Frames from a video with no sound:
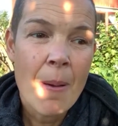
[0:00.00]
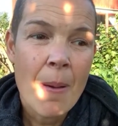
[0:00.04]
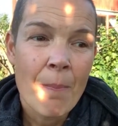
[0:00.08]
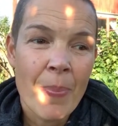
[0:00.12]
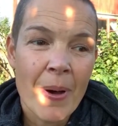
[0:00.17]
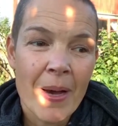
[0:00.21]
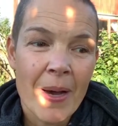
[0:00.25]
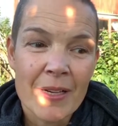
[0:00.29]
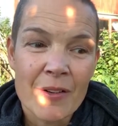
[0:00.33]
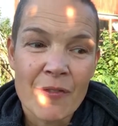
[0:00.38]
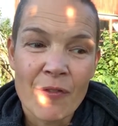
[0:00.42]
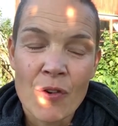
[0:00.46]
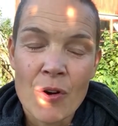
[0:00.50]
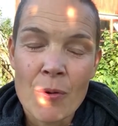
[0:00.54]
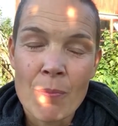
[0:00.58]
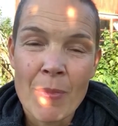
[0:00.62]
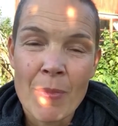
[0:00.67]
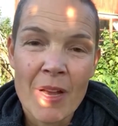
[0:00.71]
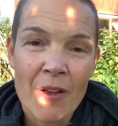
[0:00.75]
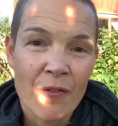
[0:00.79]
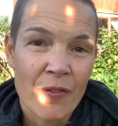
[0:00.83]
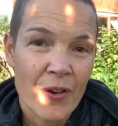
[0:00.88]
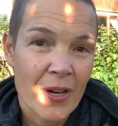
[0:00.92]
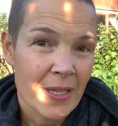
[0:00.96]
But for
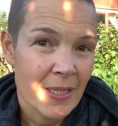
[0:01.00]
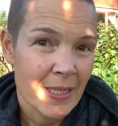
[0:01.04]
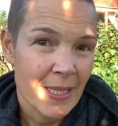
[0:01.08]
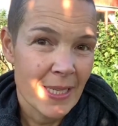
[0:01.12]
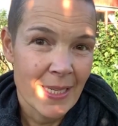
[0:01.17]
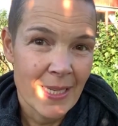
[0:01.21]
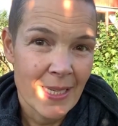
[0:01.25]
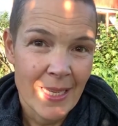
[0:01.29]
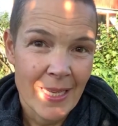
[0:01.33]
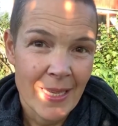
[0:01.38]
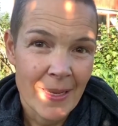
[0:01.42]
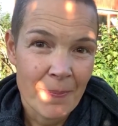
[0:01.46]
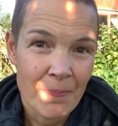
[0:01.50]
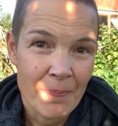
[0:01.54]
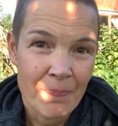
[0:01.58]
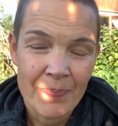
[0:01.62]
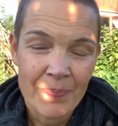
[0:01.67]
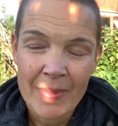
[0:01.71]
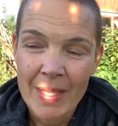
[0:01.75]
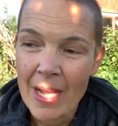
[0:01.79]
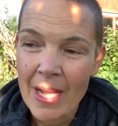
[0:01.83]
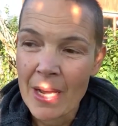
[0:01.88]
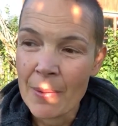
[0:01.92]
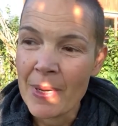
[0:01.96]
my friend Nini,
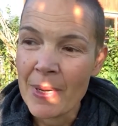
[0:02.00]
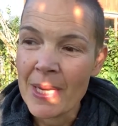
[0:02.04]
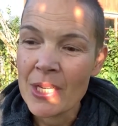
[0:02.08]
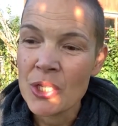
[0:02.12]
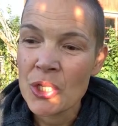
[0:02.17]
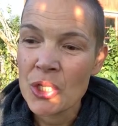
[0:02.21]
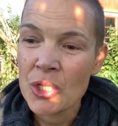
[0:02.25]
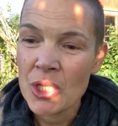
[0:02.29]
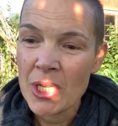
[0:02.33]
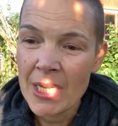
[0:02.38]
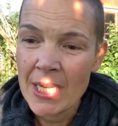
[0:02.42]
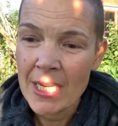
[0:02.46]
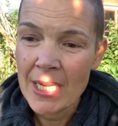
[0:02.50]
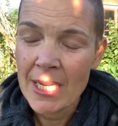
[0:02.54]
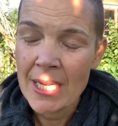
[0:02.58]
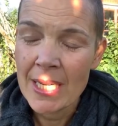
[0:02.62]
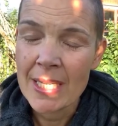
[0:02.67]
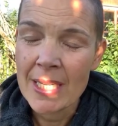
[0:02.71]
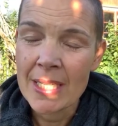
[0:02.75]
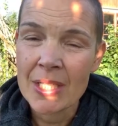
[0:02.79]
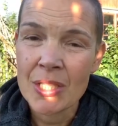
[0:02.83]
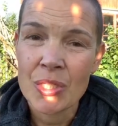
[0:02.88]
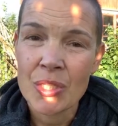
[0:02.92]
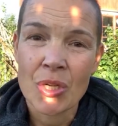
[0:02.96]
I mean, she
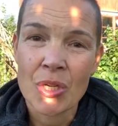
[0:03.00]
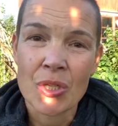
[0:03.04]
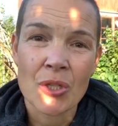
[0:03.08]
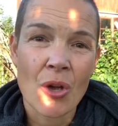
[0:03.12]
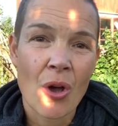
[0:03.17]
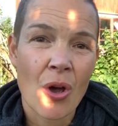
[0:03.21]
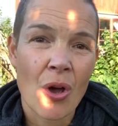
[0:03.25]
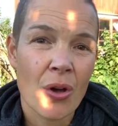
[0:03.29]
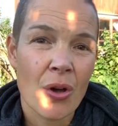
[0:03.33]
is just